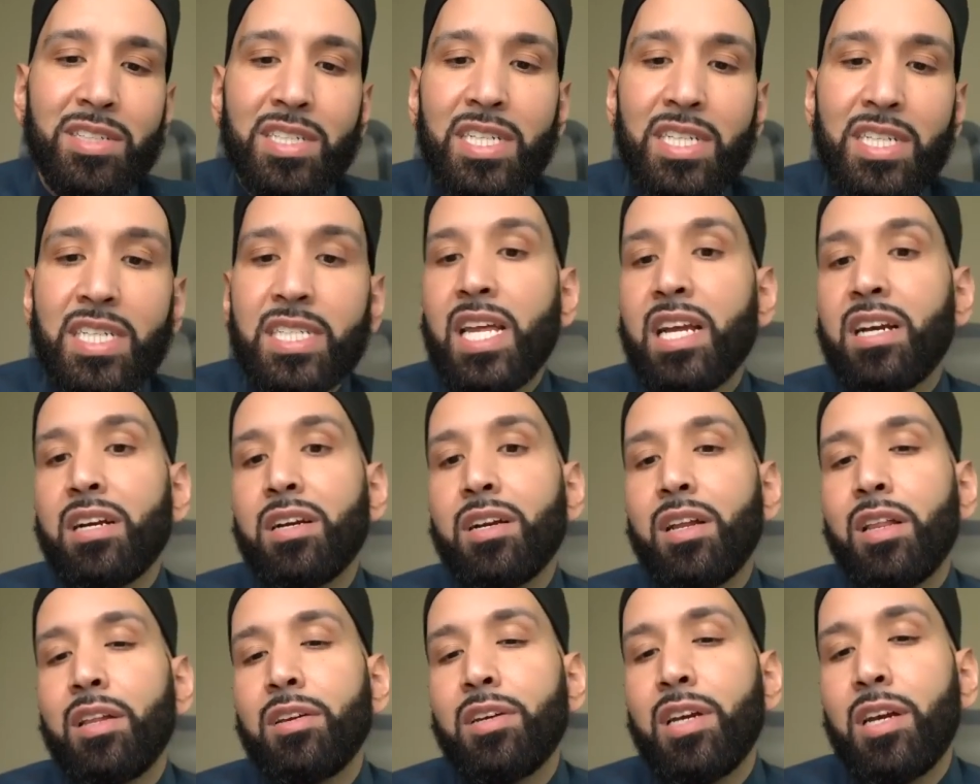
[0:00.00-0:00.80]
He said in
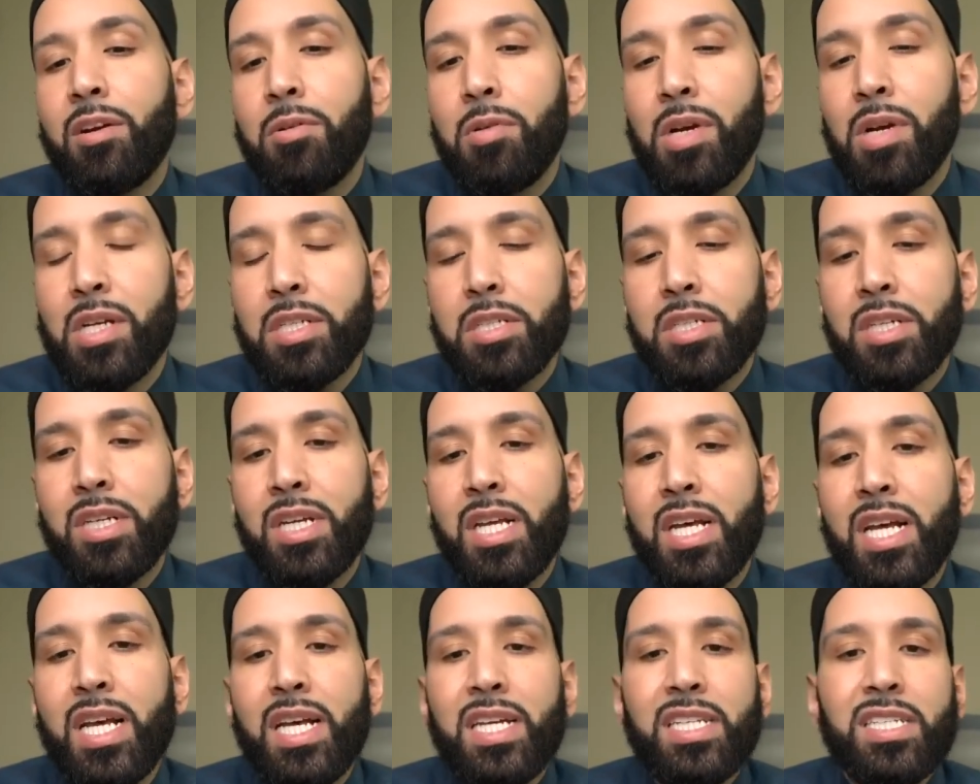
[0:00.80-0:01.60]
another narration,
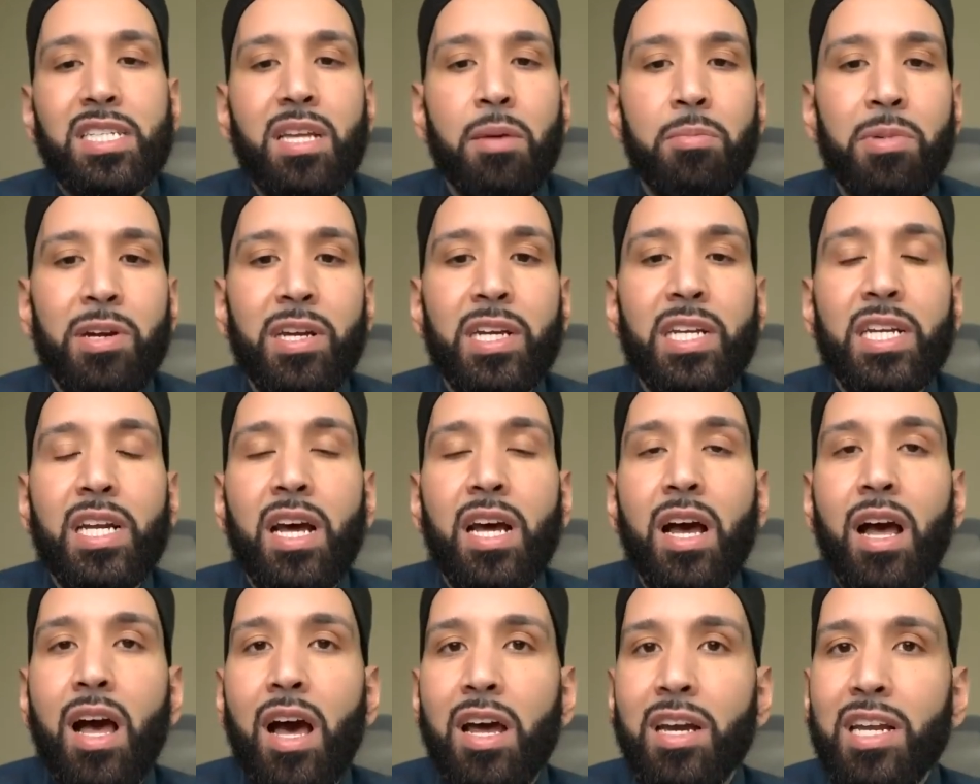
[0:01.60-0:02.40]
sab'ina
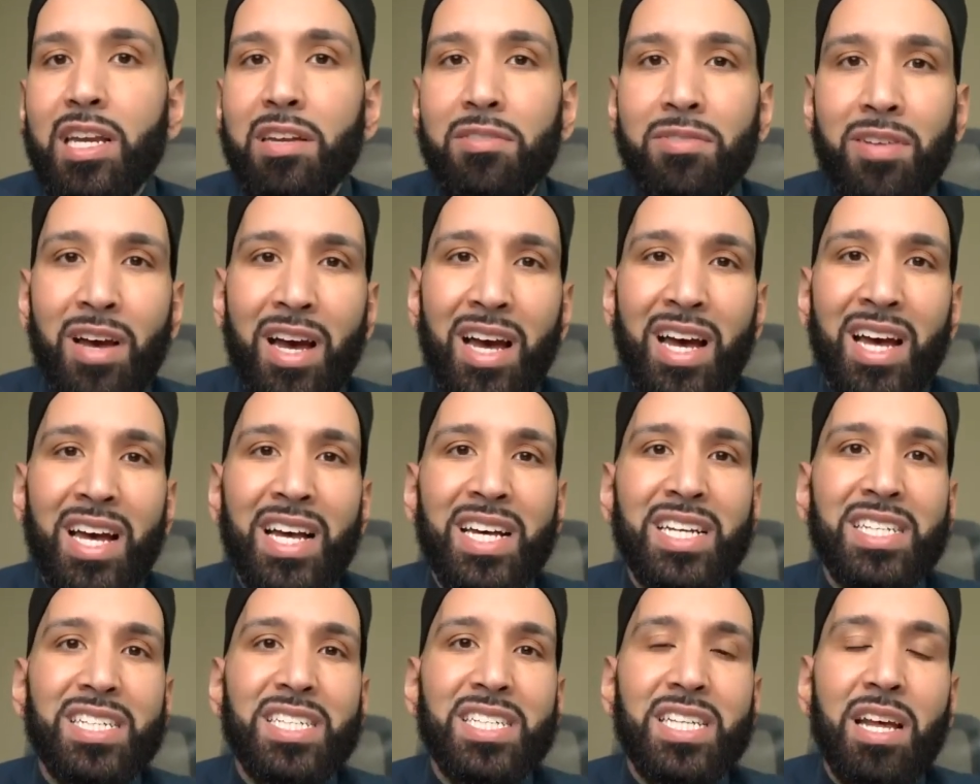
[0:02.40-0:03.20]
kharifa,
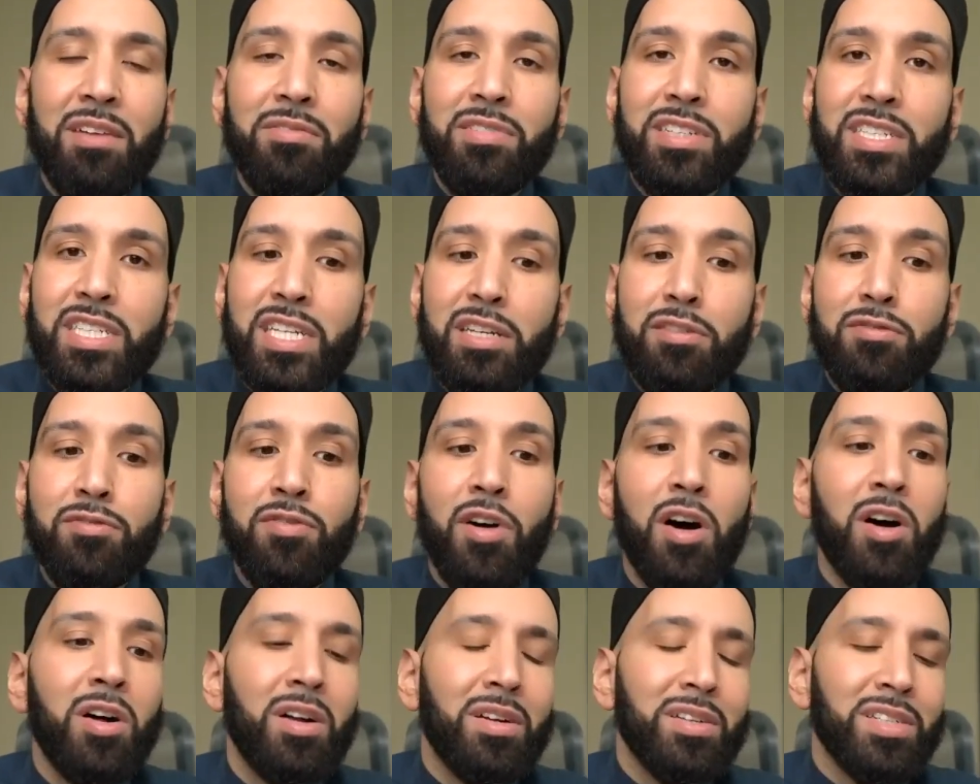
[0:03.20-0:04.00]
70
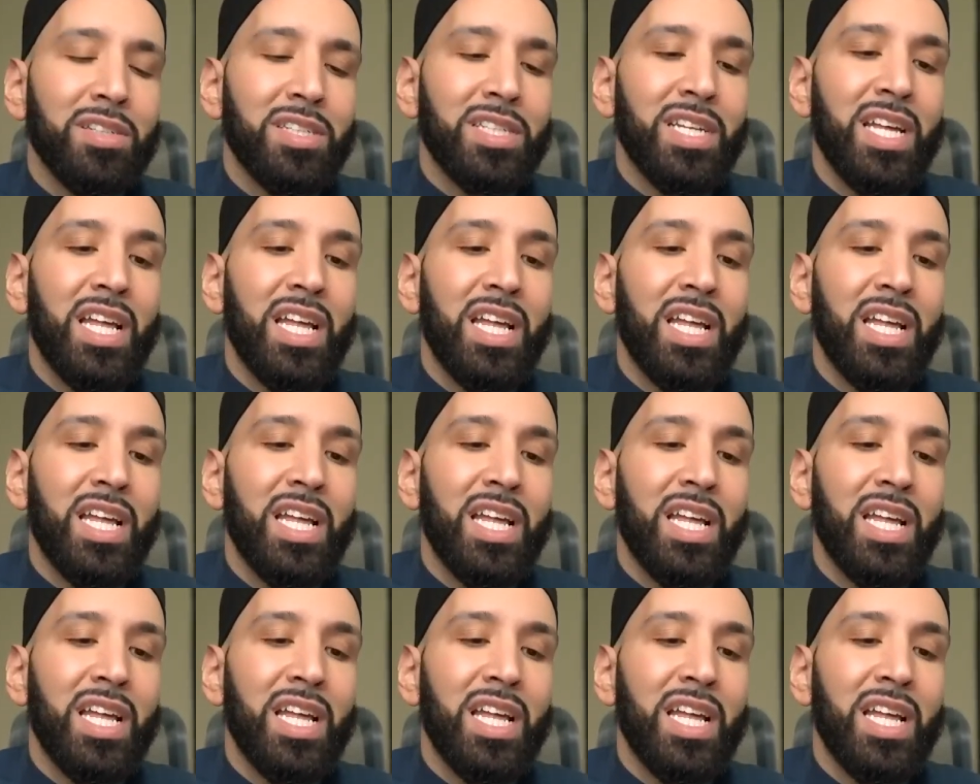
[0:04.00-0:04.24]
falls.